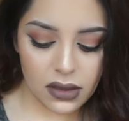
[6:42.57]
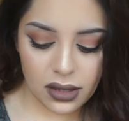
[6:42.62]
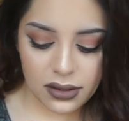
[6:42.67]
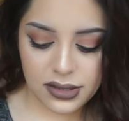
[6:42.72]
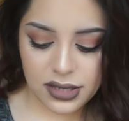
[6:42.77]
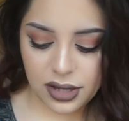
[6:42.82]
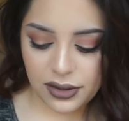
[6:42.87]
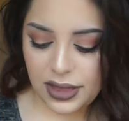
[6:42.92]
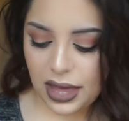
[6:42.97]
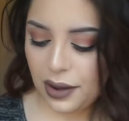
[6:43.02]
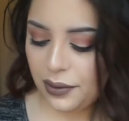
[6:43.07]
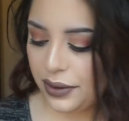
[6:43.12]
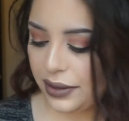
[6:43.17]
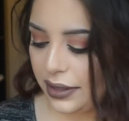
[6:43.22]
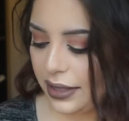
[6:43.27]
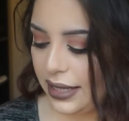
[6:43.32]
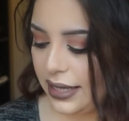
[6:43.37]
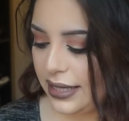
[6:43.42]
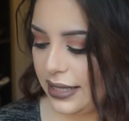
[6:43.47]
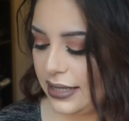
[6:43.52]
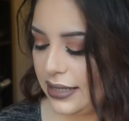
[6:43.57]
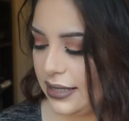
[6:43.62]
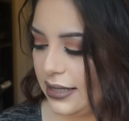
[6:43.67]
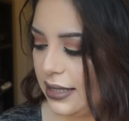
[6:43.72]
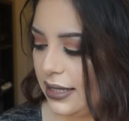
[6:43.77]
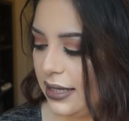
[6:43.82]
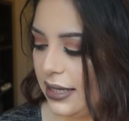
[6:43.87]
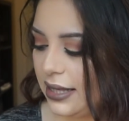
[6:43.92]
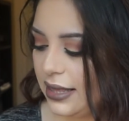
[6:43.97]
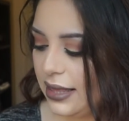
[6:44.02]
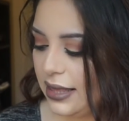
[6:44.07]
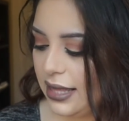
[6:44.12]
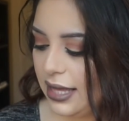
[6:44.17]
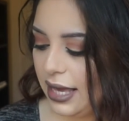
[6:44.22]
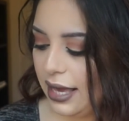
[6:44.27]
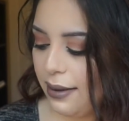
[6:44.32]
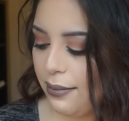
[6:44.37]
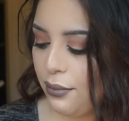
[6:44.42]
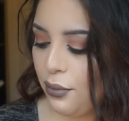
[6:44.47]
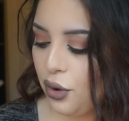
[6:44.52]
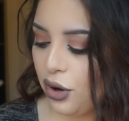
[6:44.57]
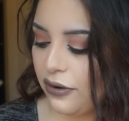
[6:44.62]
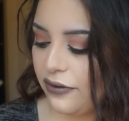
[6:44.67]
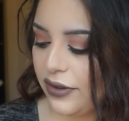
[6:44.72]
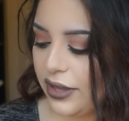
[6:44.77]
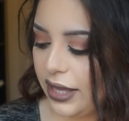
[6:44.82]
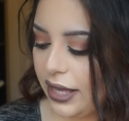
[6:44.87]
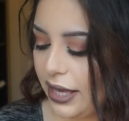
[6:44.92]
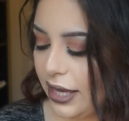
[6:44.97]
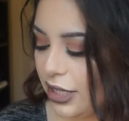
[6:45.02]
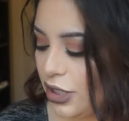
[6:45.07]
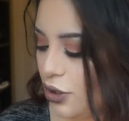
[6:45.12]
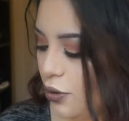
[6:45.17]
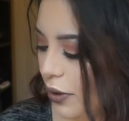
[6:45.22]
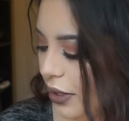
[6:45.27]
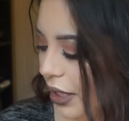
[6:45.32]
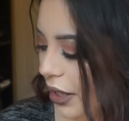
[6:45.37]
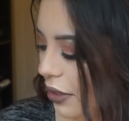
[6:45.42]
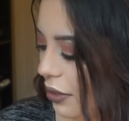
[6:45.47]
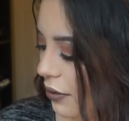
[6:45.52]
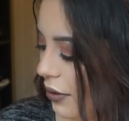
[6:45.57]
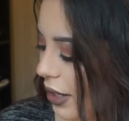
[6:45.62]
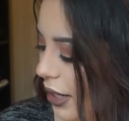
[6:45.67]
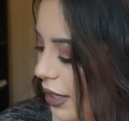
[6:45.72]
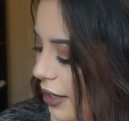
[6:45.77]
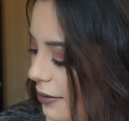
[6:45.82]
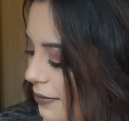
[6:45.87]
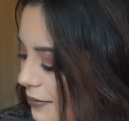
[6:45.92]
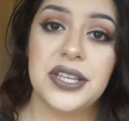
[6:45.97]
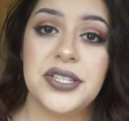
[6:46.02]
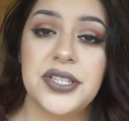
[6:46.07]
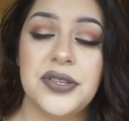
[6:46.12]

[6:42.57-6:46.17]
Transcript: So that one is the Morphe E23.